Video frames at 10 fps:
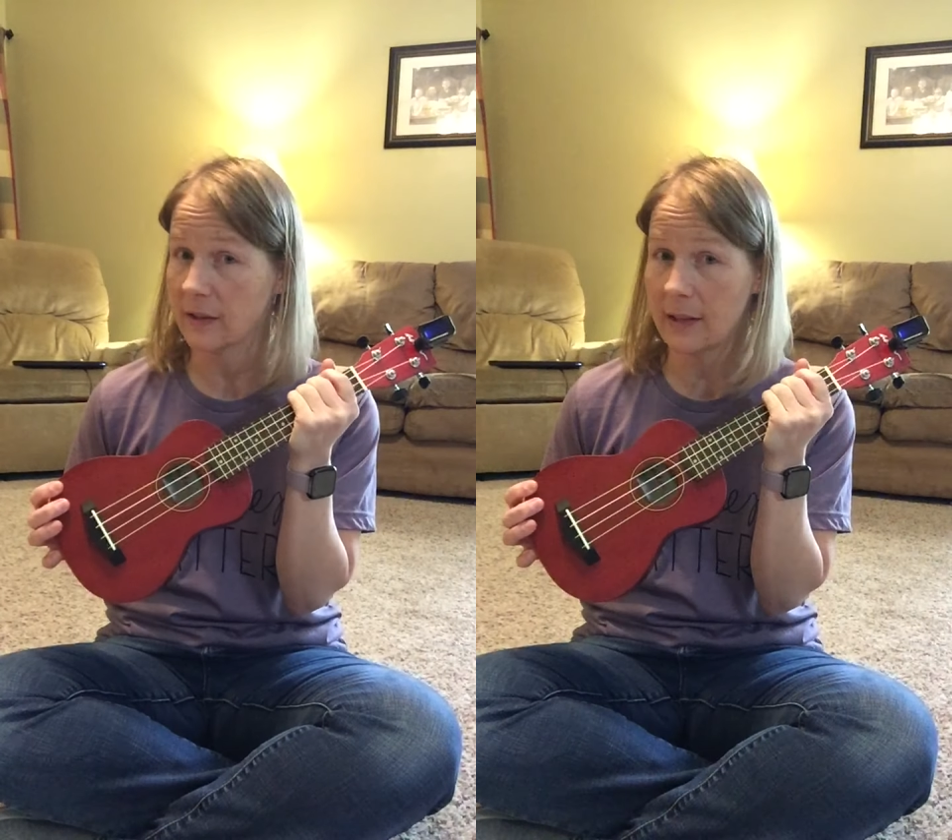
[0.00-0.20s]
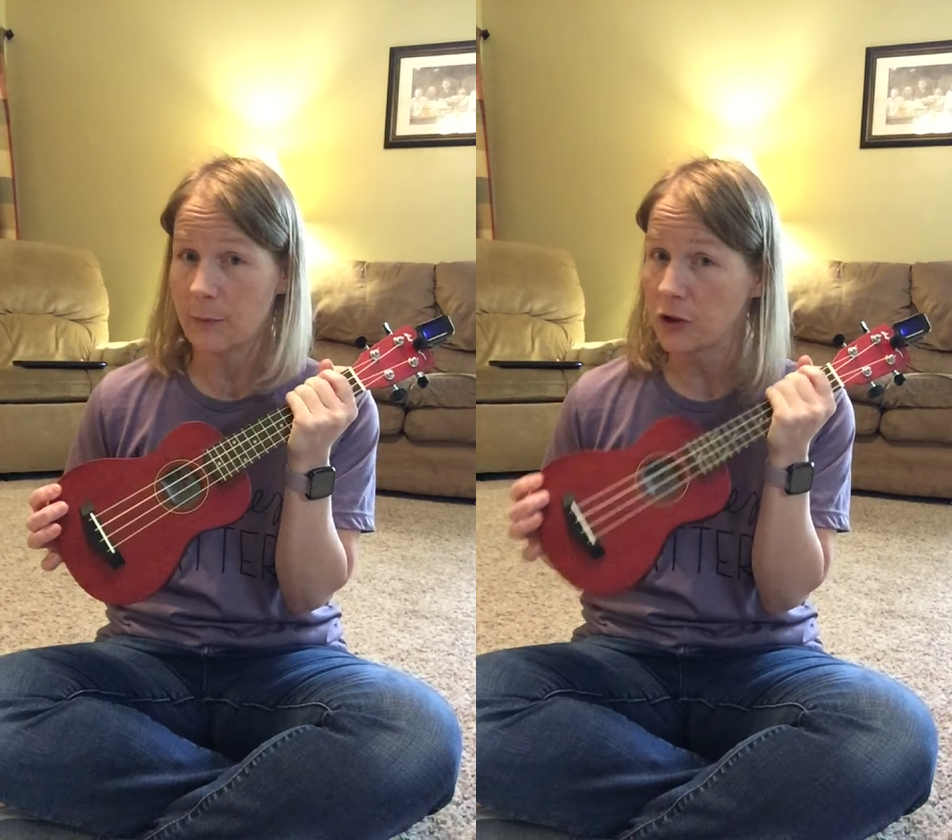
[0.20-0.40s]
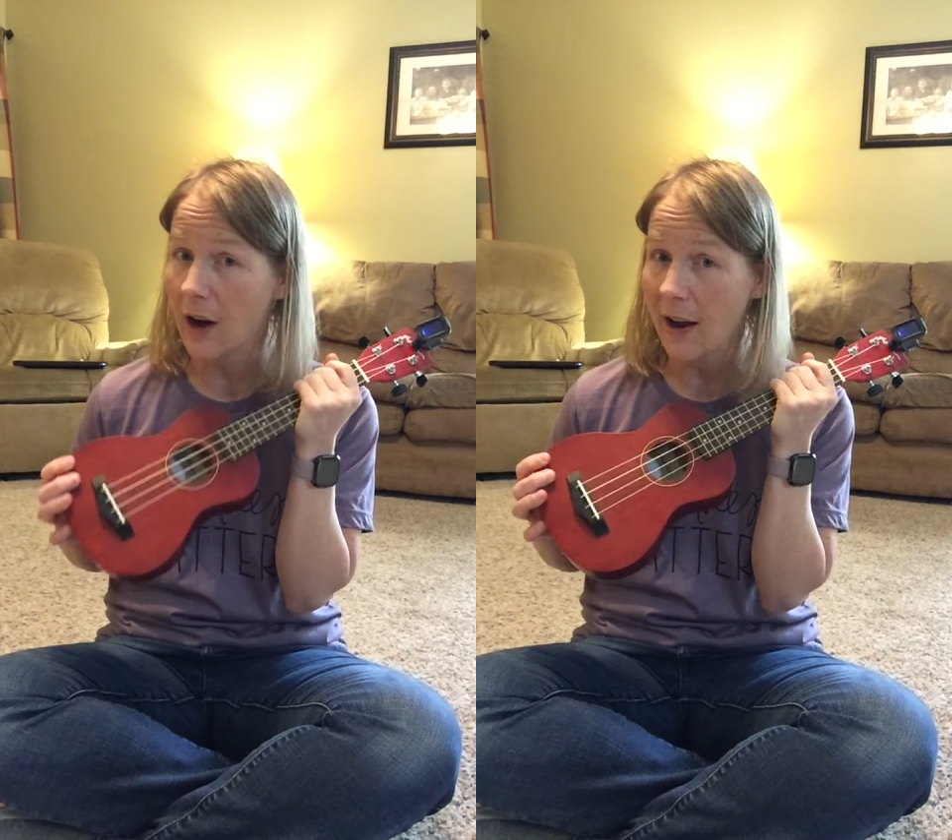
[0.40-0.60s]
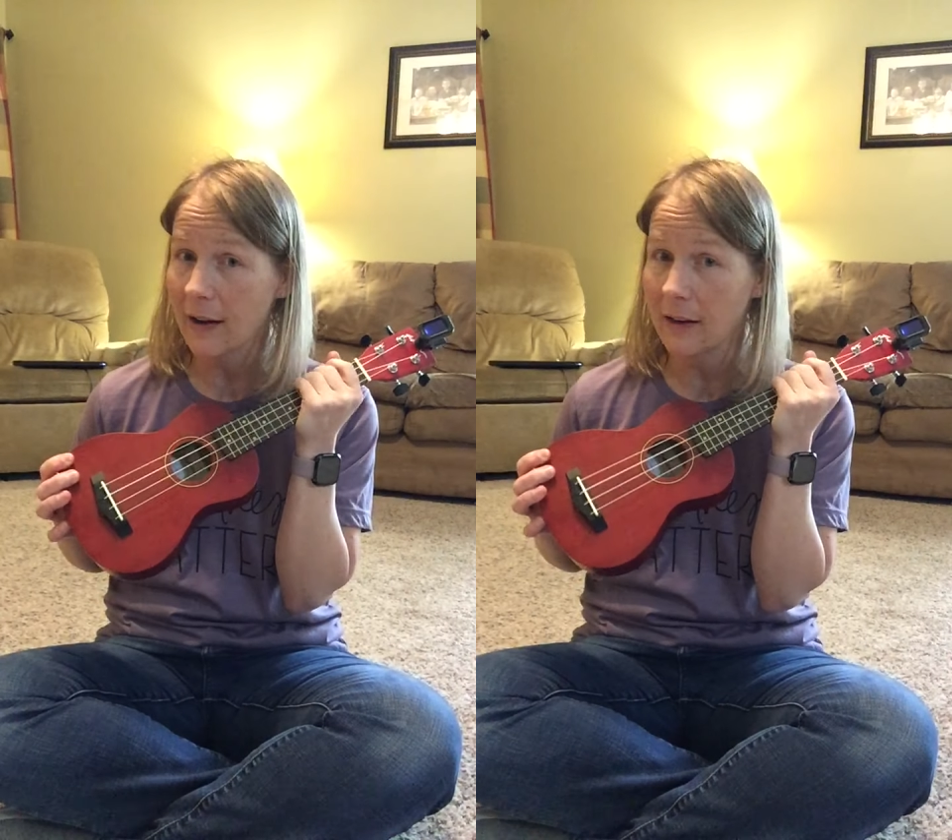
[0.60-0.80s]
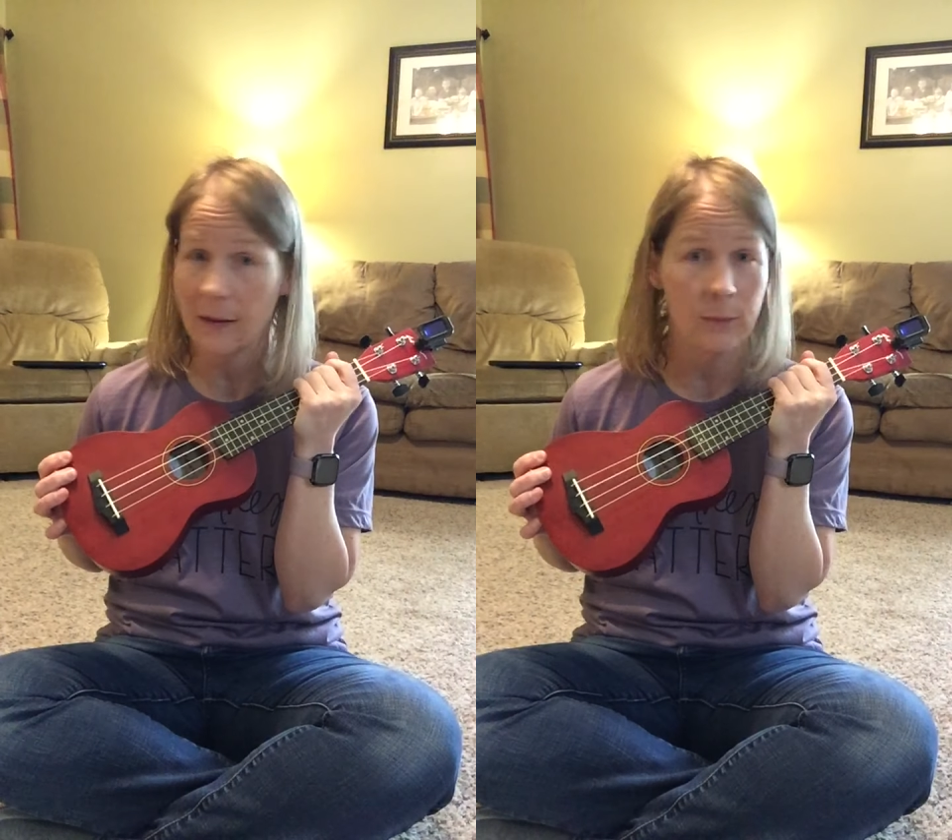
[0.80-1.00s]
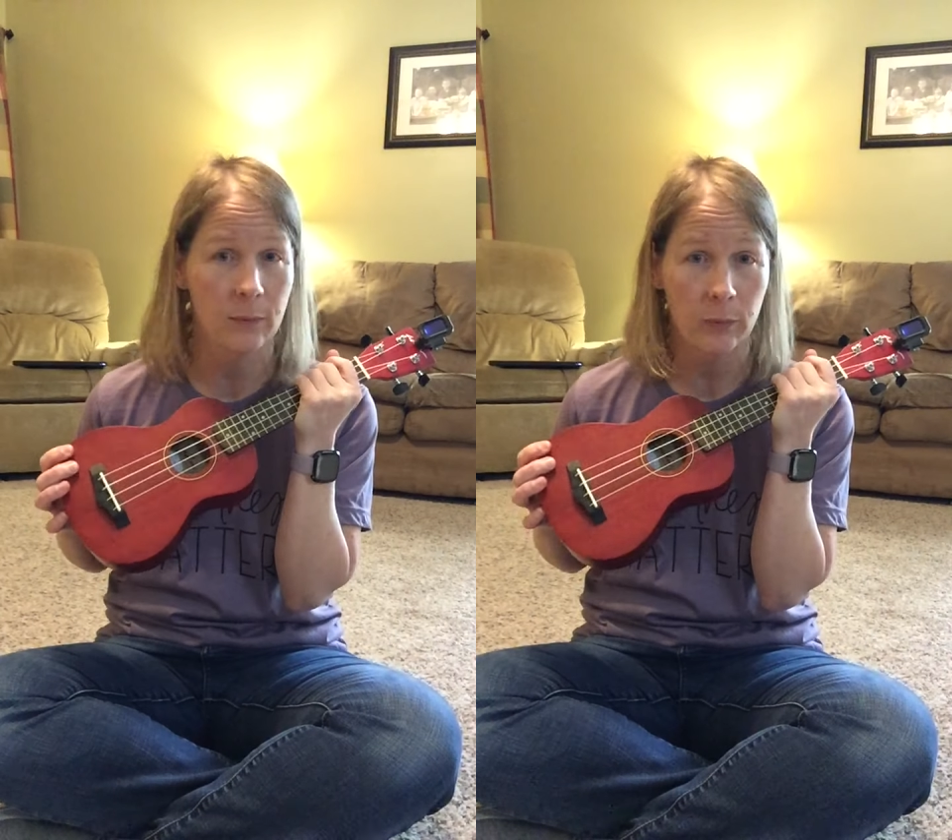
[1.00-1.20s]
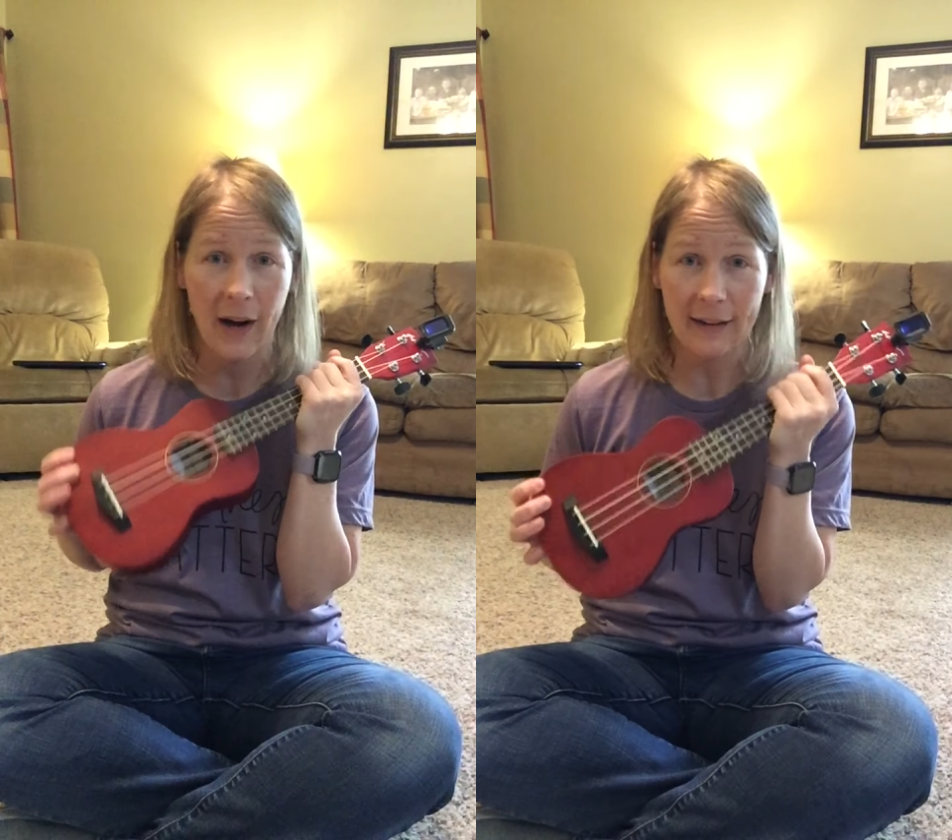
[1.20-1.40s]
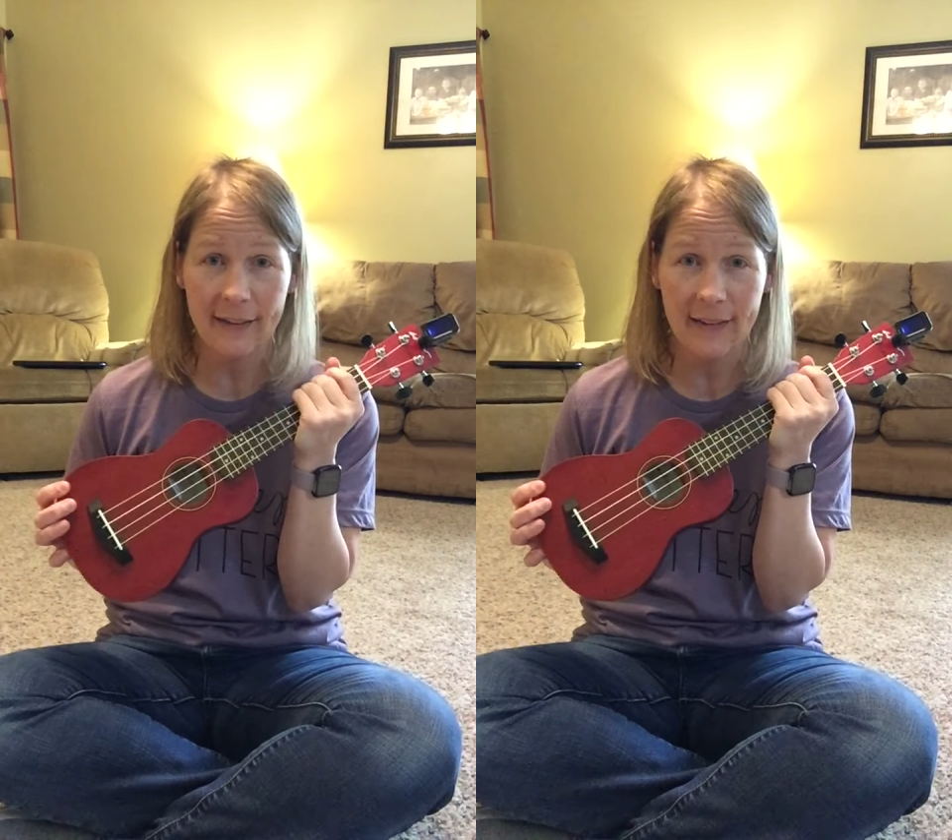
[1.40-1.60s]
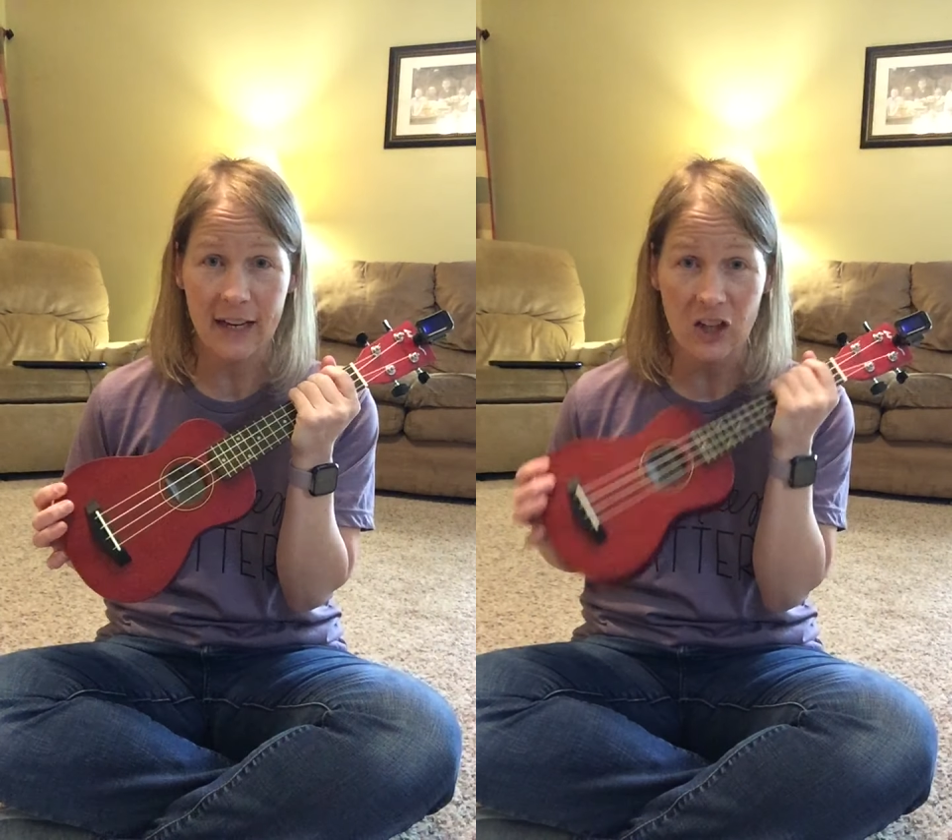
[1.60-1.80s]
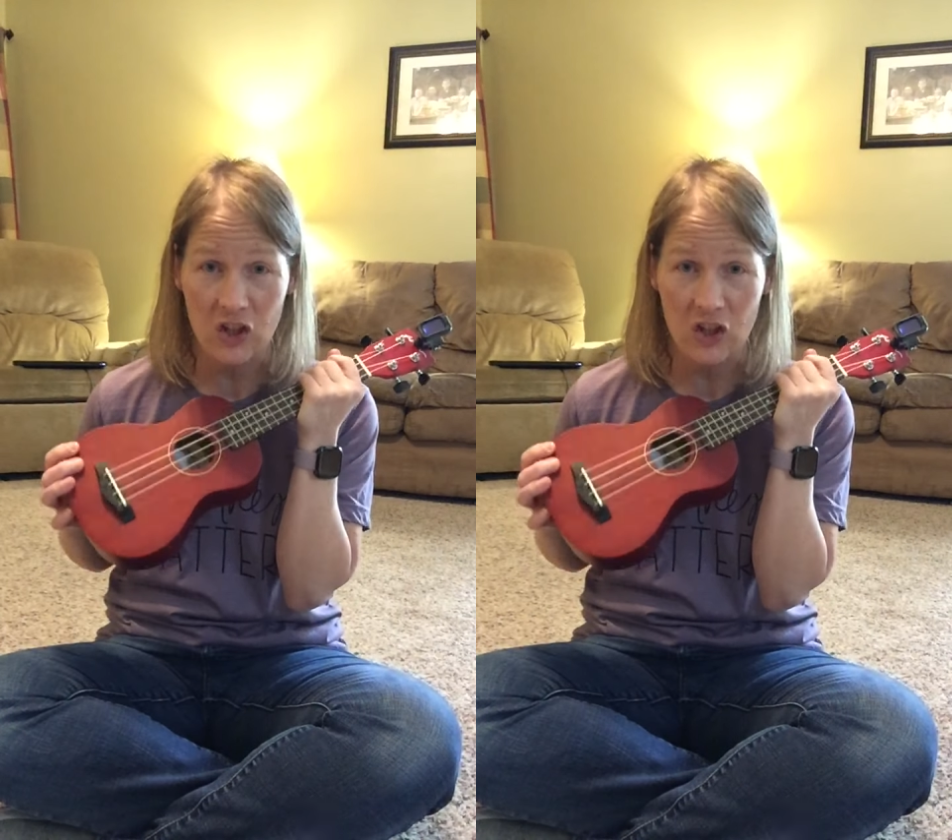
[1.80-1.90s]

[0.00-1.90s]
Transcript: keep trying, keep practicing,